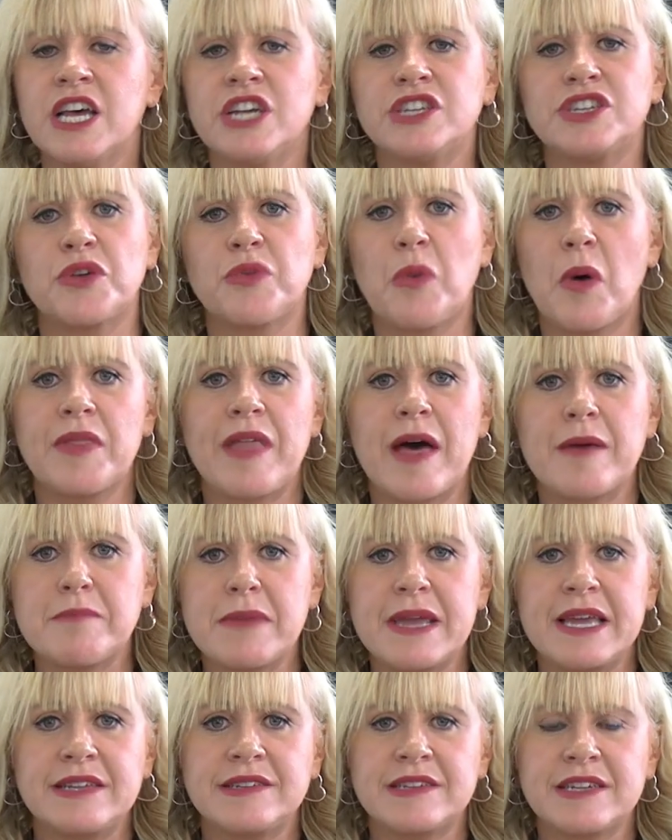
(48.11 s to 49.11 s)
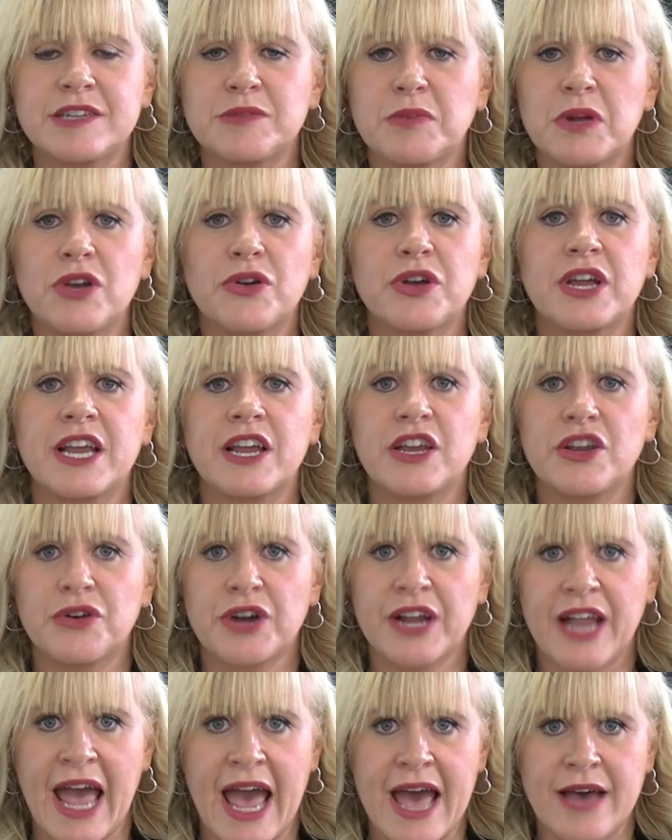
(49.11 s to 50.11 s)
So what that means is we're looking at your
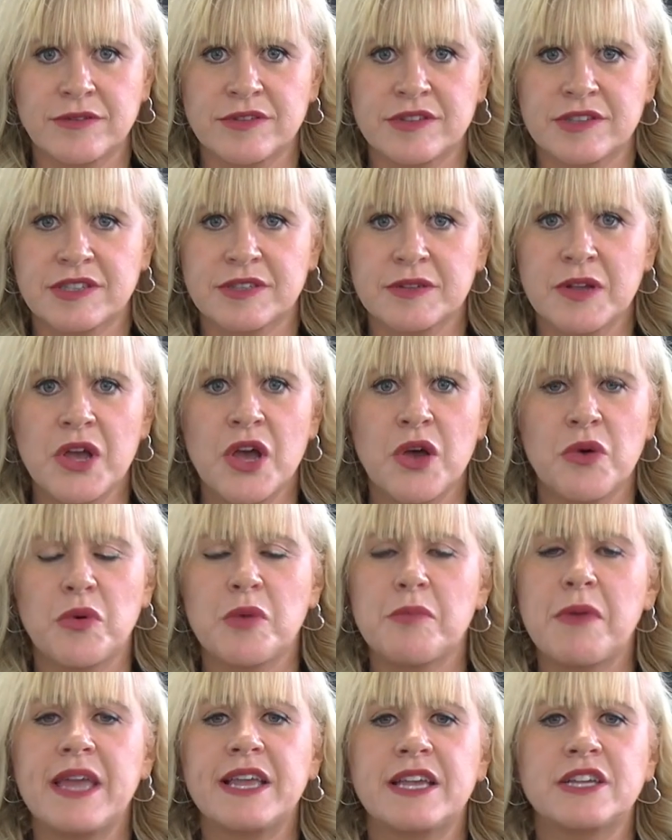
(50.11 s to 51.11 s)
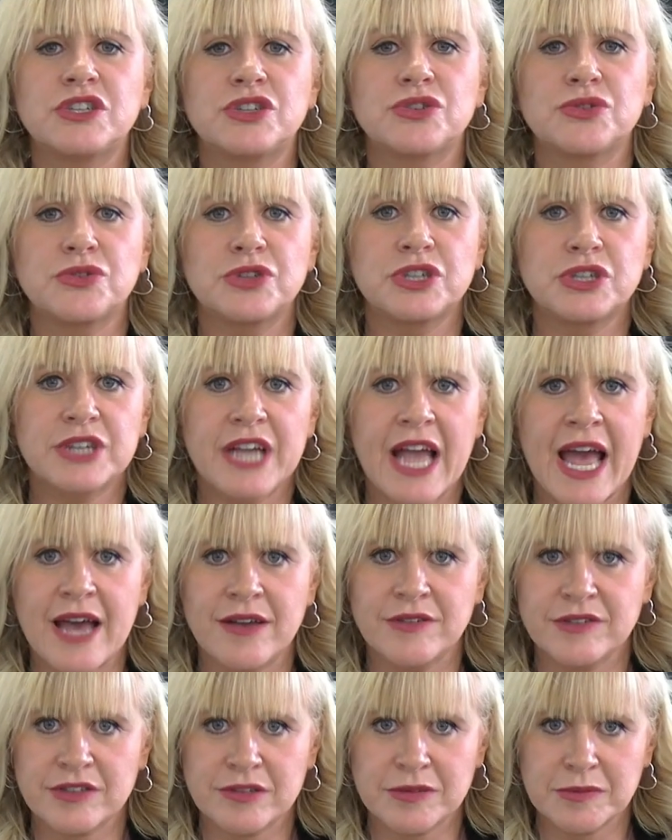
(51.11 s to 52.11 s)
accounts. We're making sure your
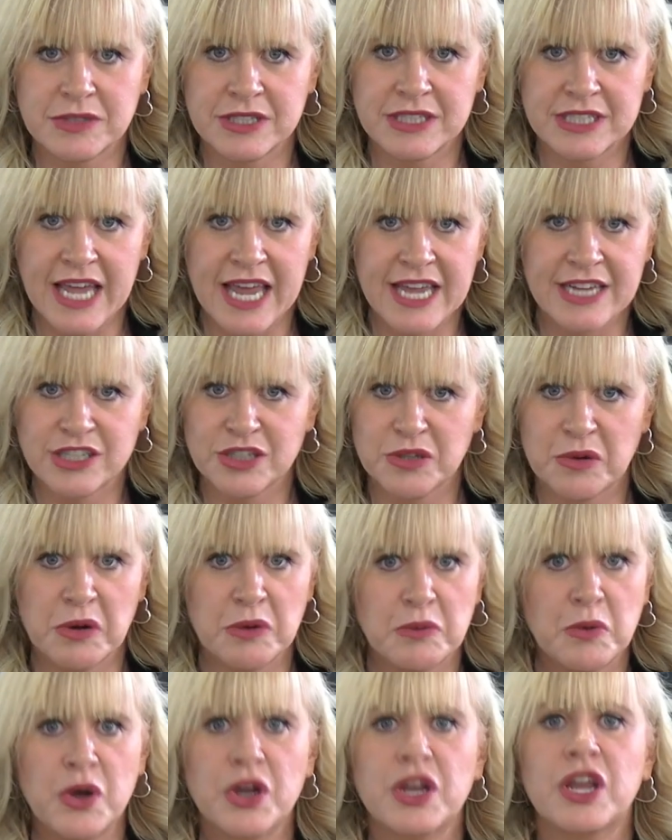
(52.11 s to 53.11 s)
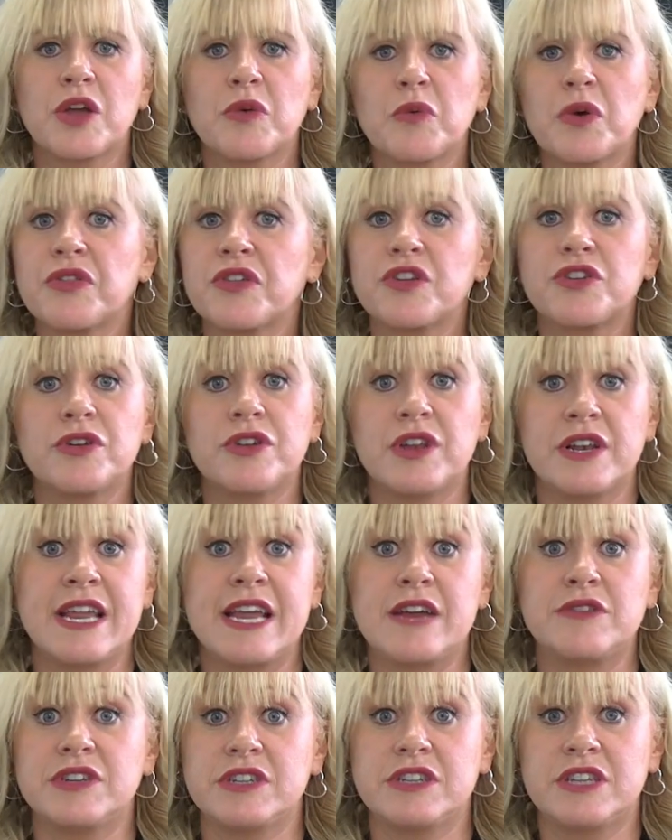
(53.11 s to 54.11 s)
accounts are up to date, so we're working with
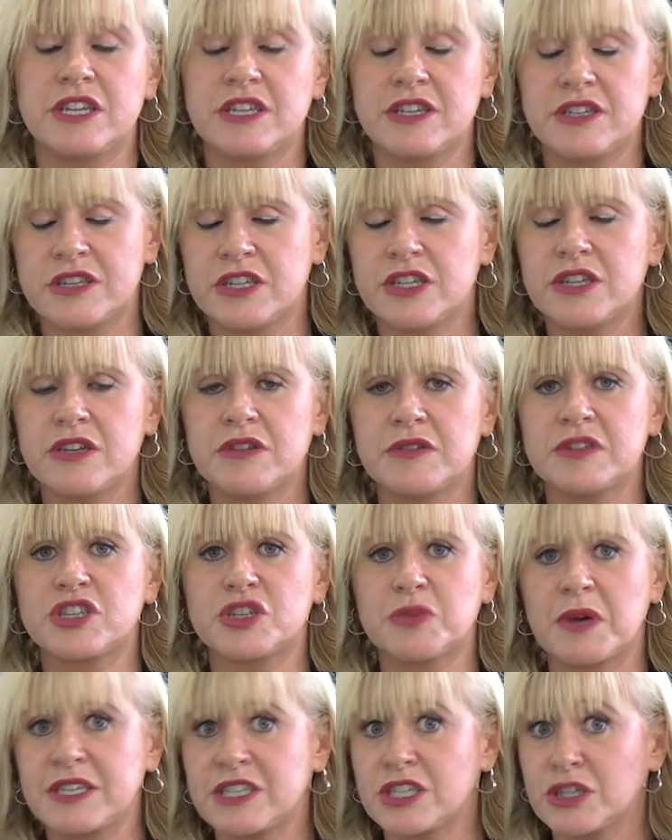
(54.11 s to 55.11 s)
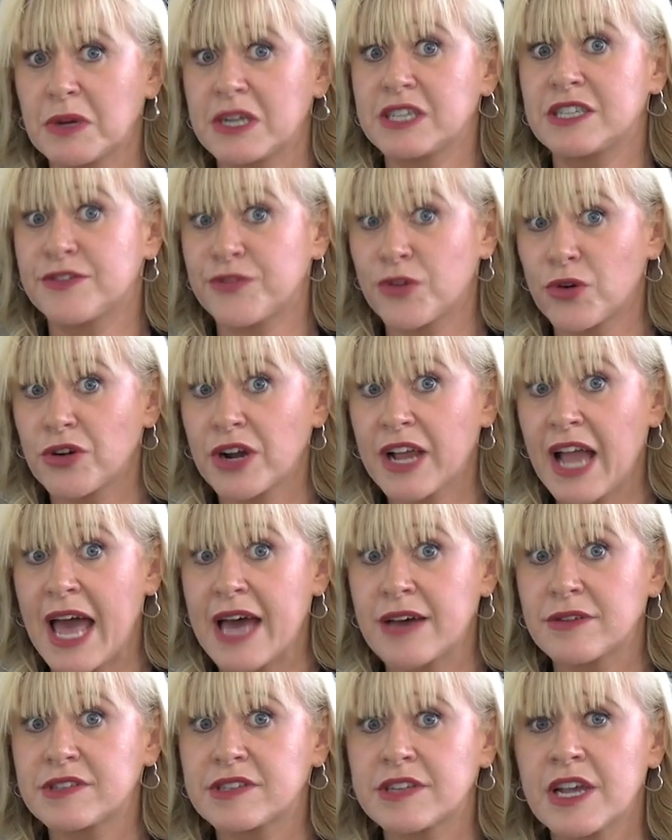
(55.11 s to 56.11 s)
the US 2024
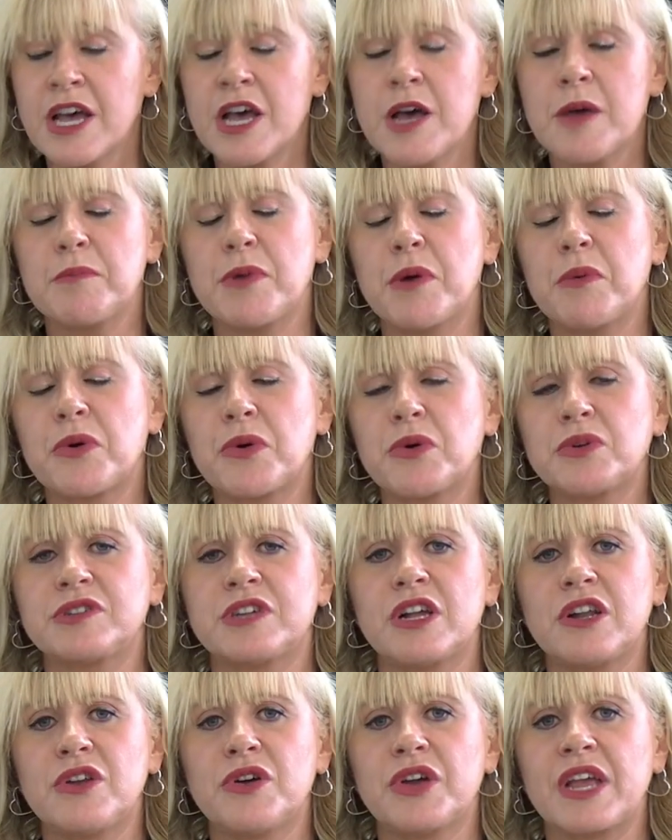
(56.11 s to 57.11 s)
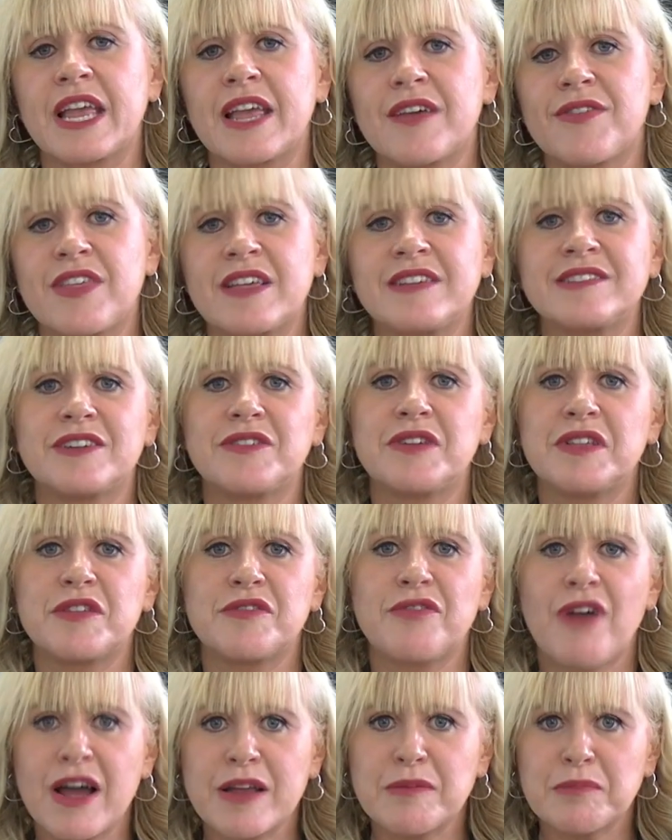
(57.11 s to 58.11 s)
accounts, but we're also looking if things are in the
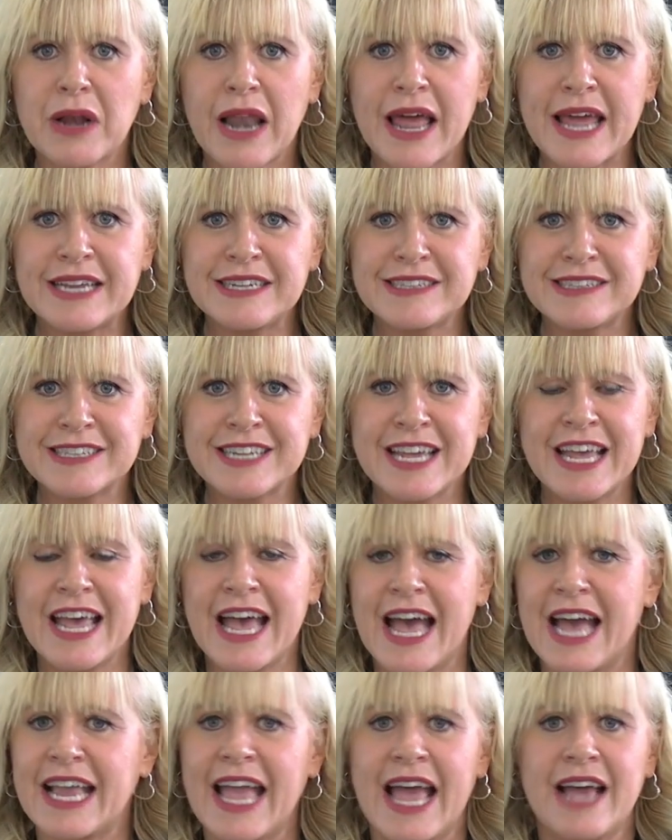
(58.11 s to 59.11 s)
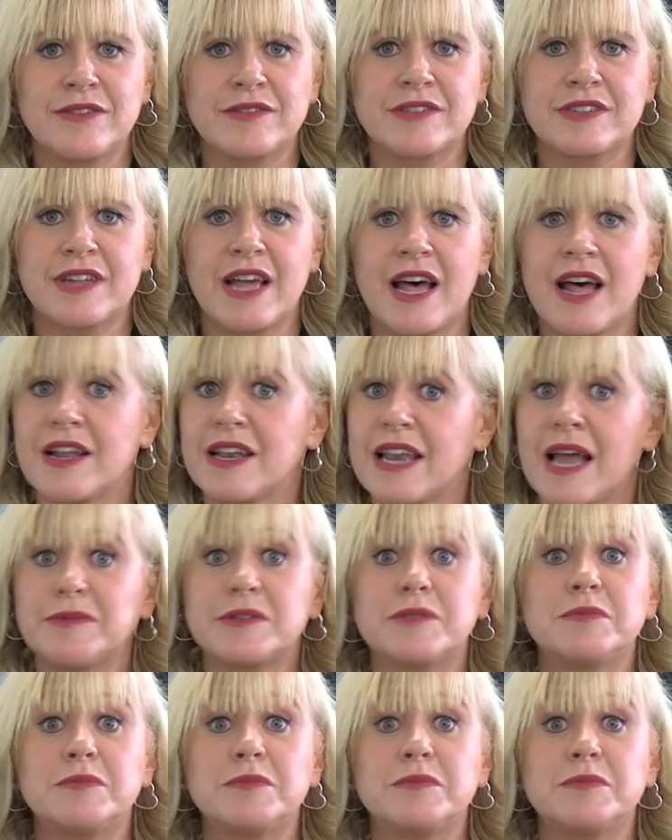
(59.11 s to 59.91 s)
right place, accounts, labs